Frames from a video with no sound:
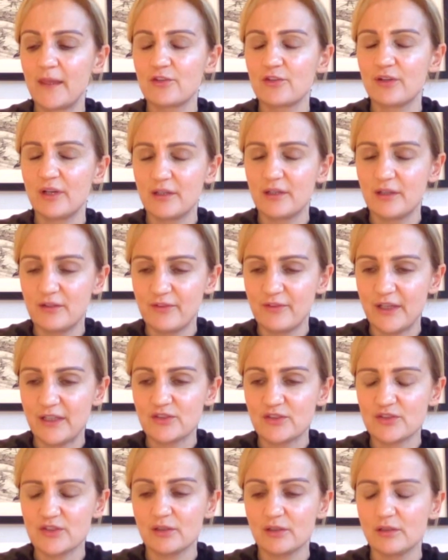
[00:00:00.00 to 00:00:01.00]

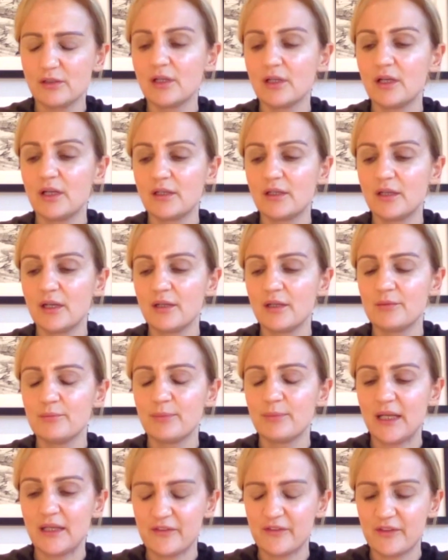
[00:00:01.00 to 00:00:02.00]
craniofacial and, and,
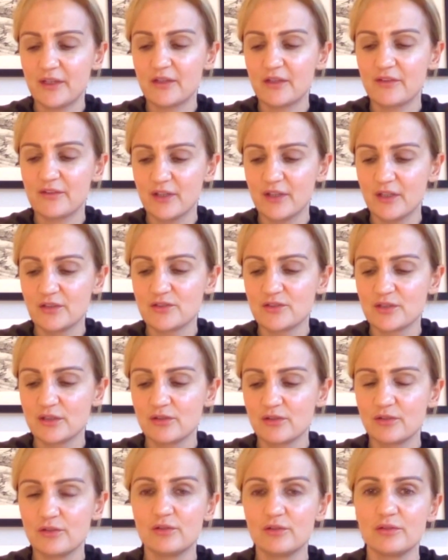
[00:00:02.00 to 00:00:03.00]
plastic
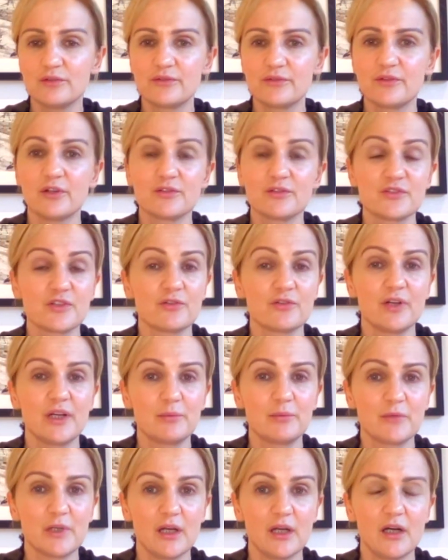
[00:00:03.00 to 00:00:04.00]
surgeon called Dr.
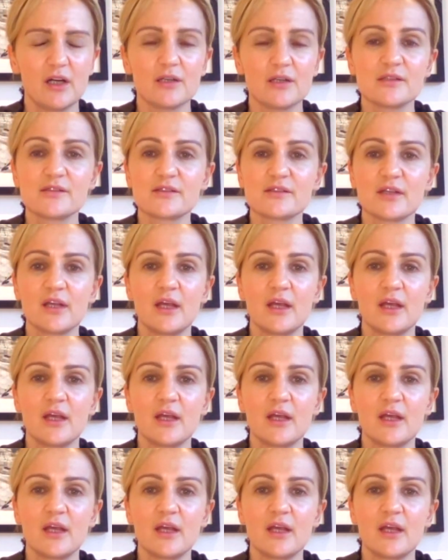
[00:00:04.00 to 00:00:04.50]
Graham Glass.